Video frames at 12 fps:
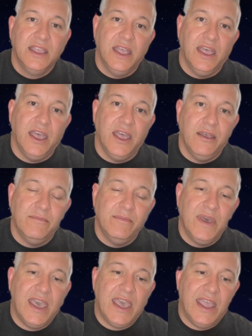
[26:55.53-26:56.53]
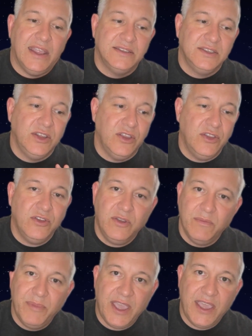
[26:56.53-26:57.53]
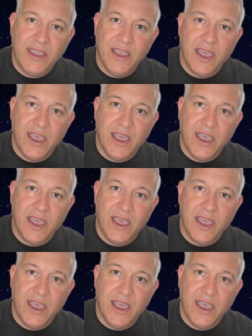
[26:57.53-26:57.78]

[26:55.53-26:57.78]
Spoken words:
and you know, you can be